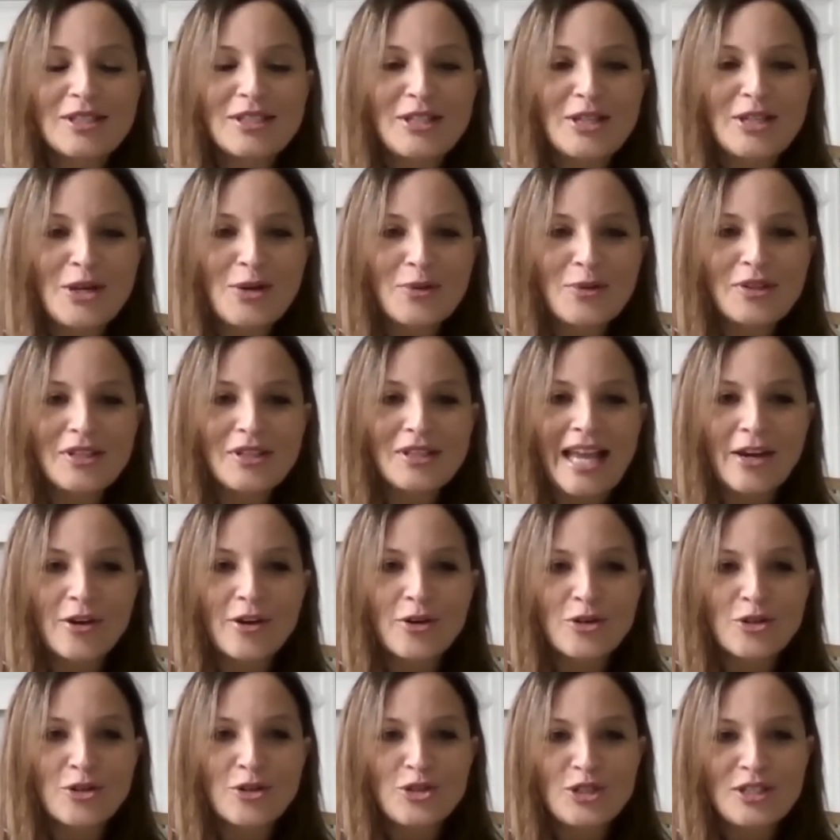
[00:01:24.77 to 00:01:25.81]
you know the
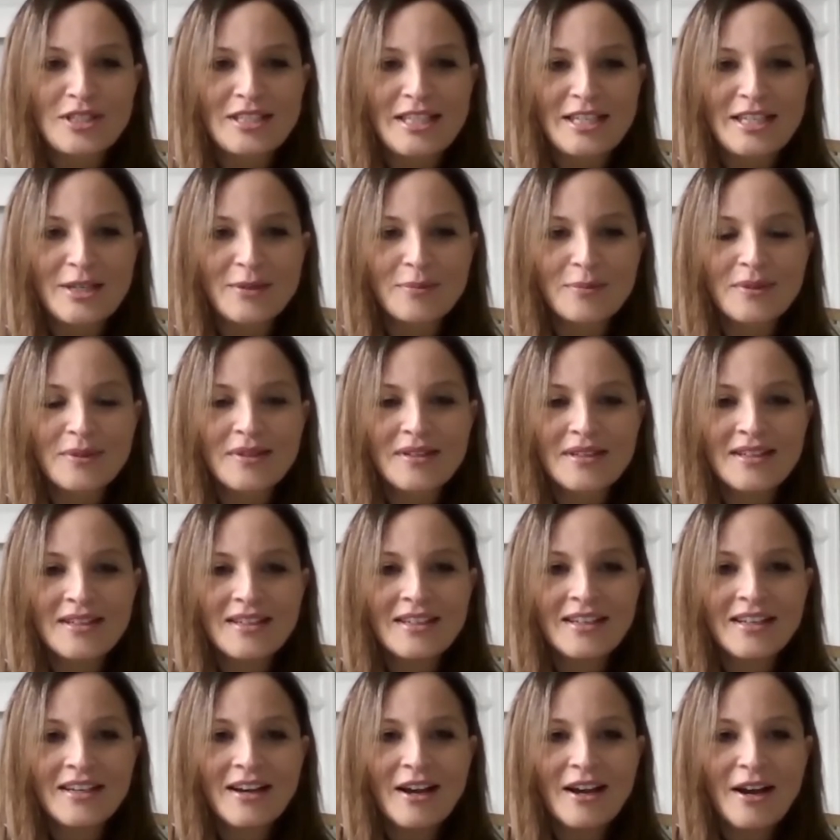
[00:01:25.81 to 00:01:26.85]
layers just keep
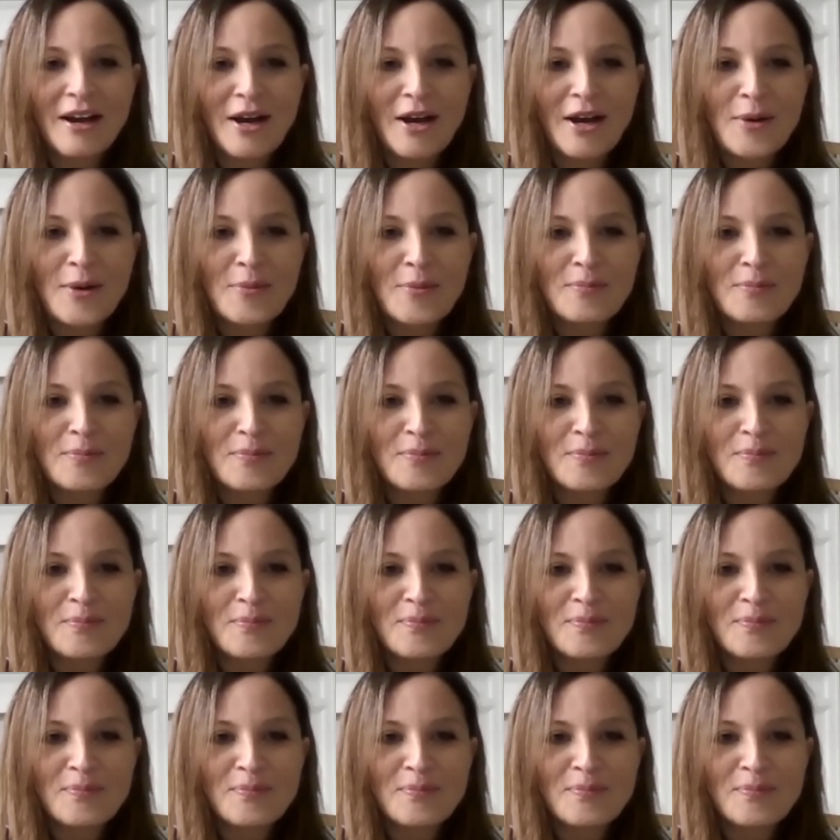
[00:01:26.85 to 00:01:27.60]
um,